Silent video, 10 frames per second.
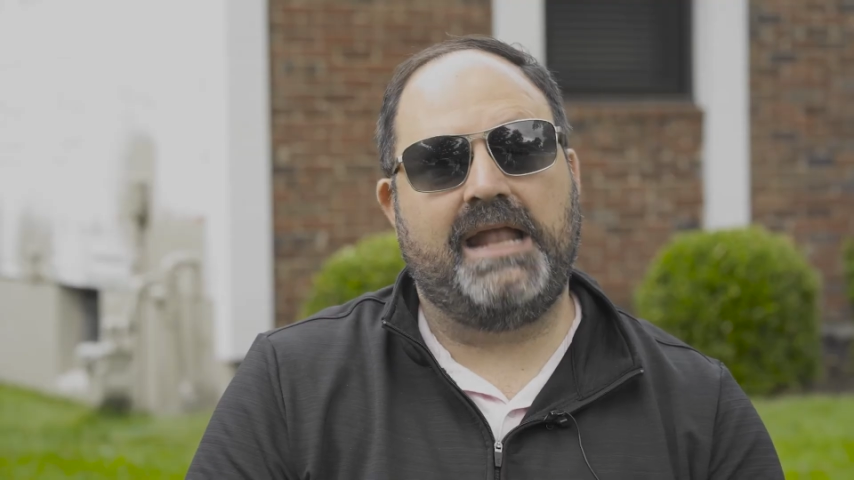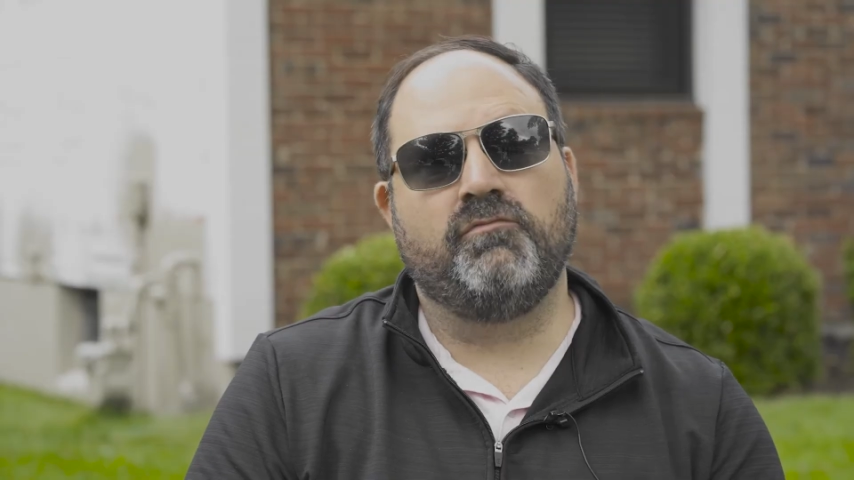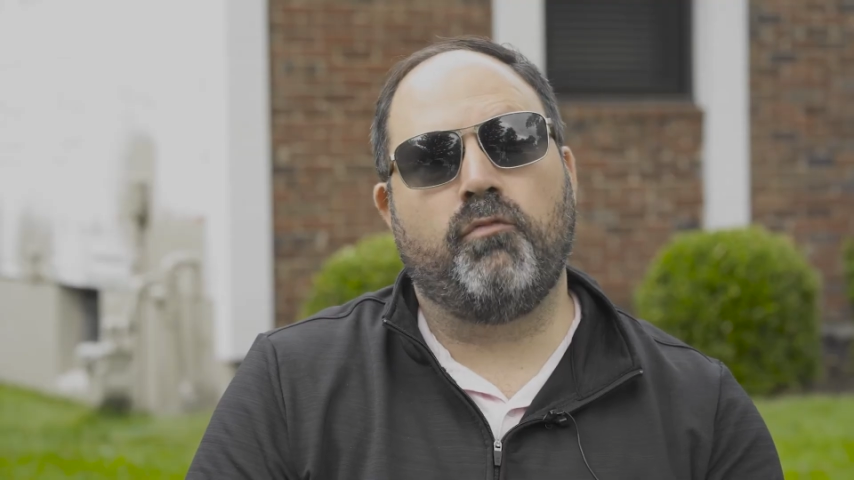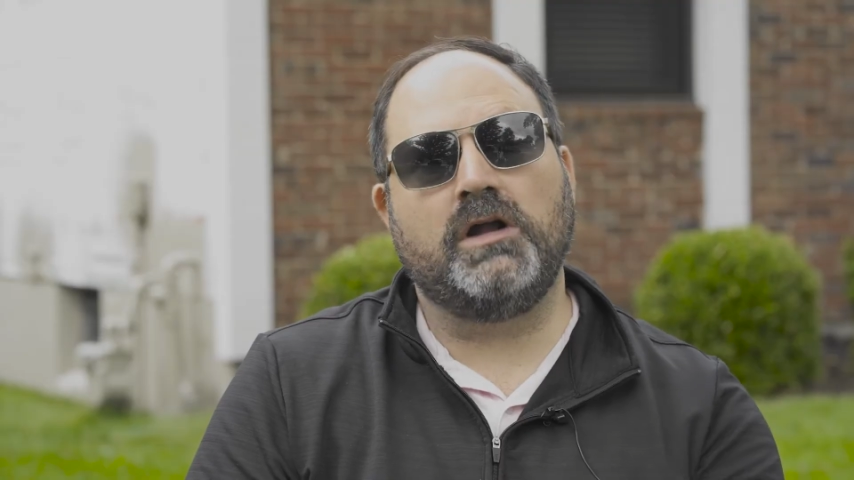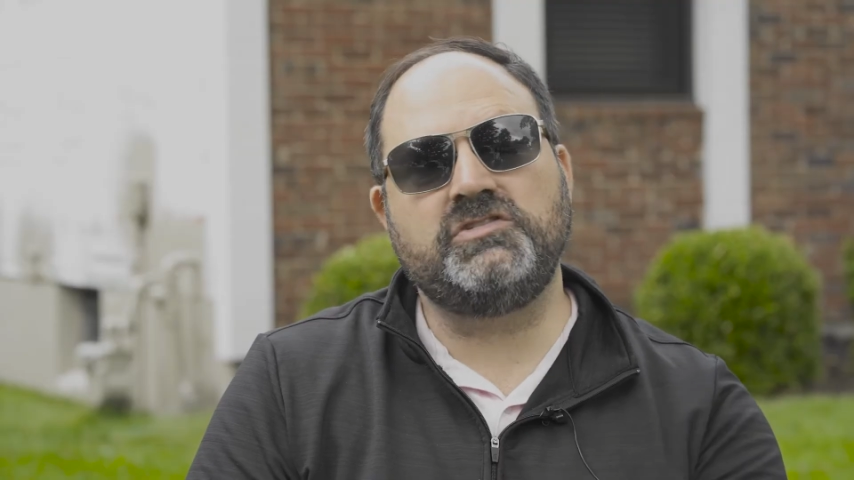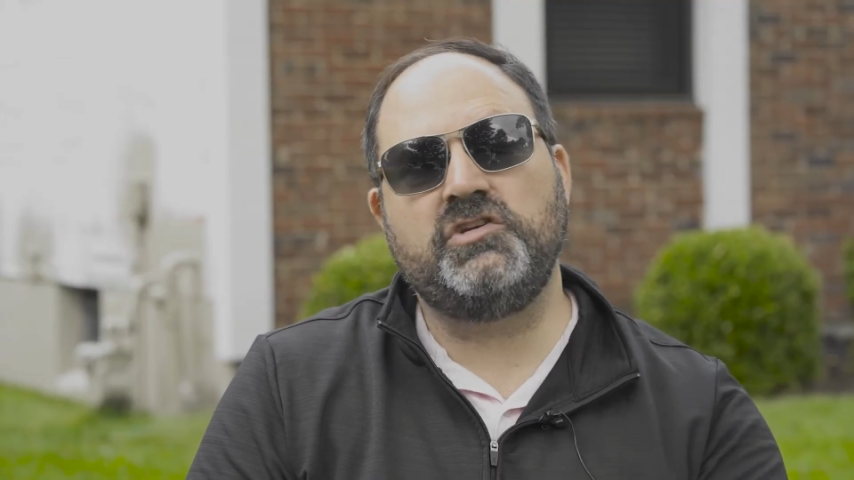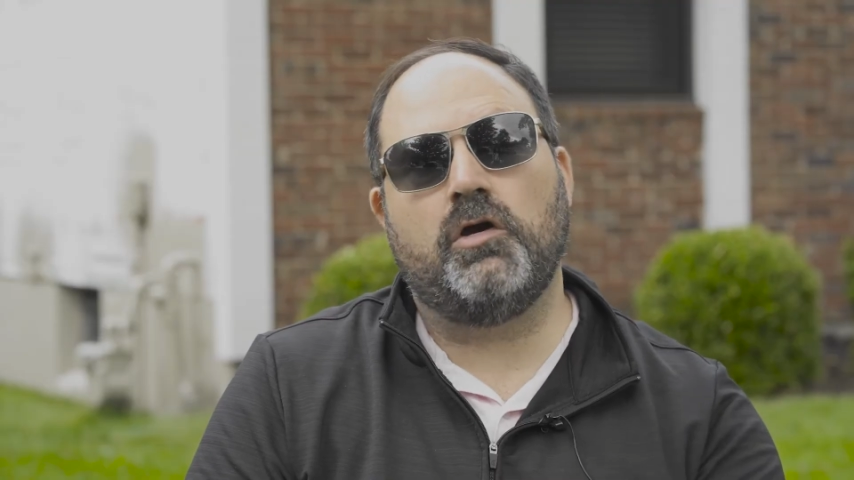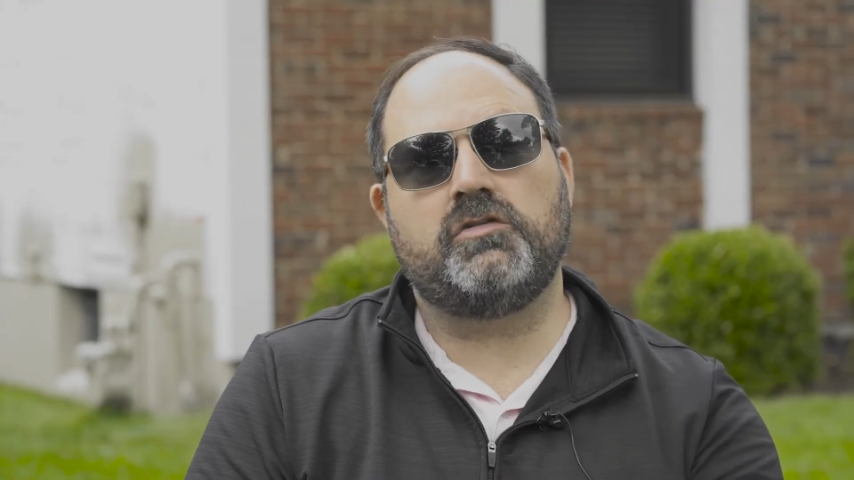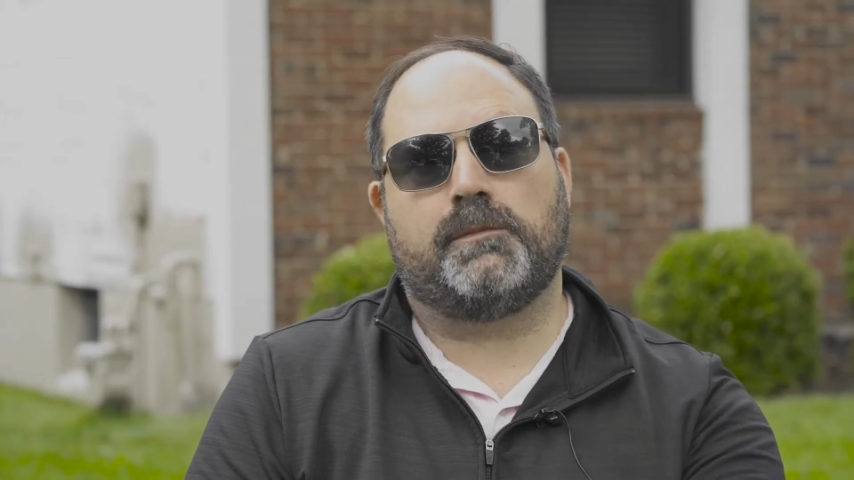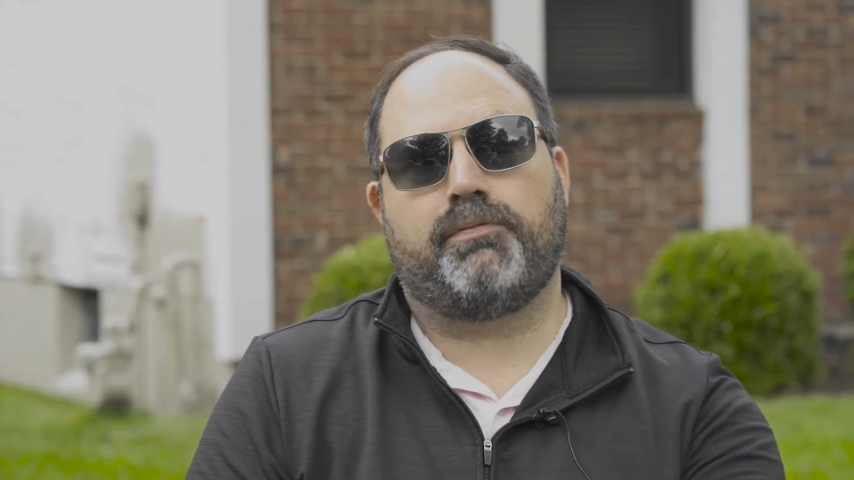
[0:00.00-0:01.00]
and once you
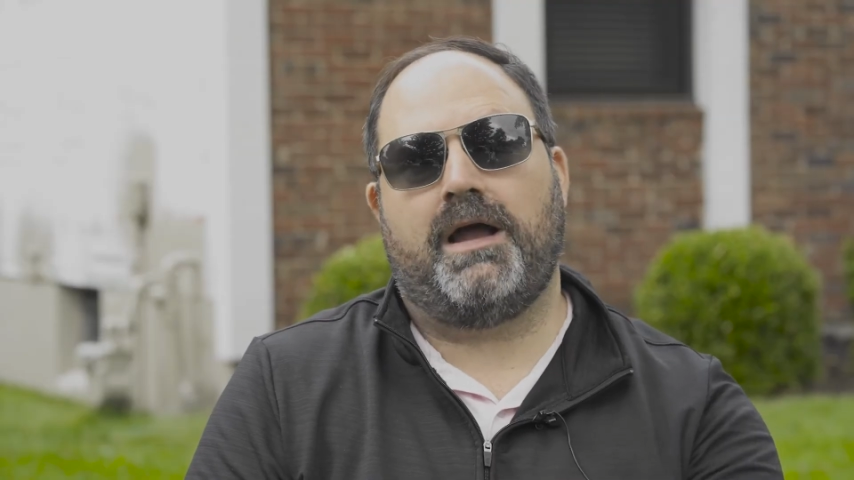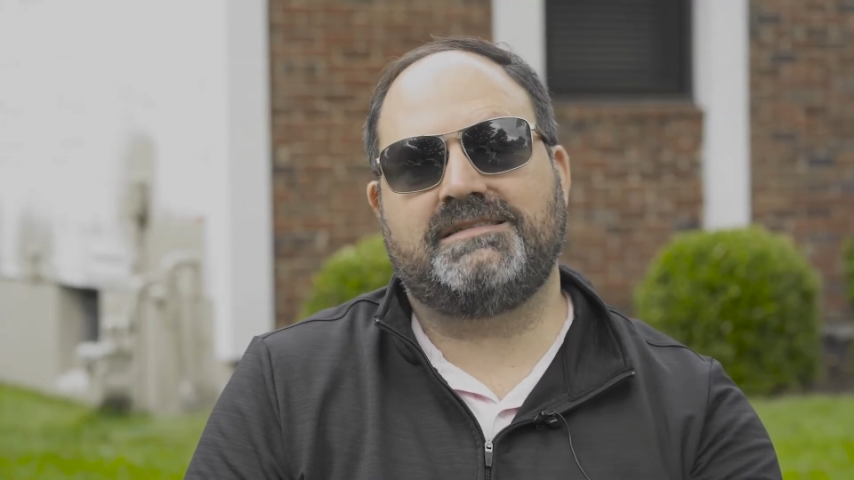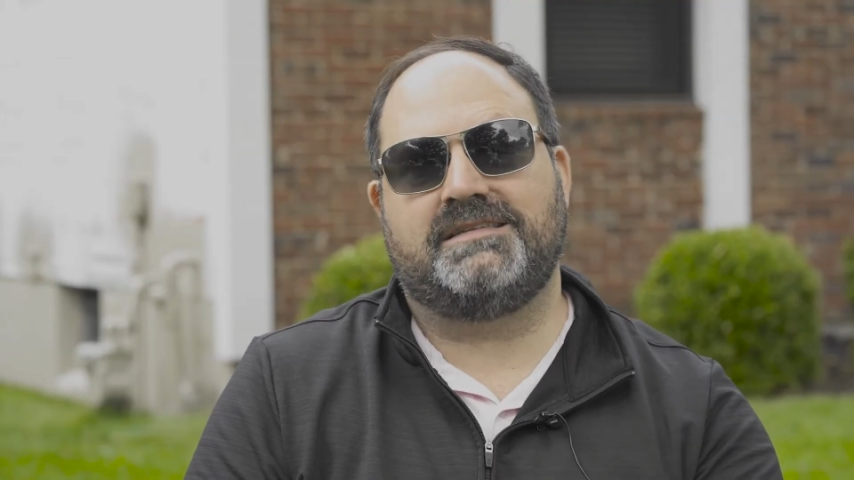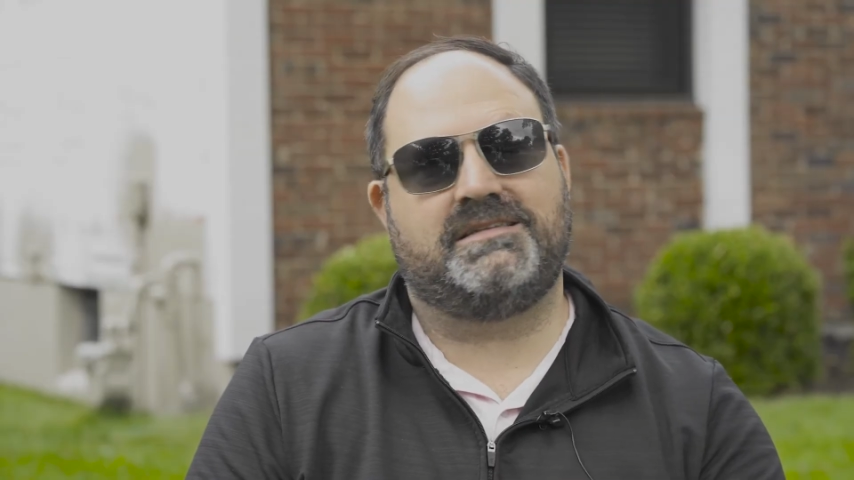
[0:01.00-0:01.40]
go through the process,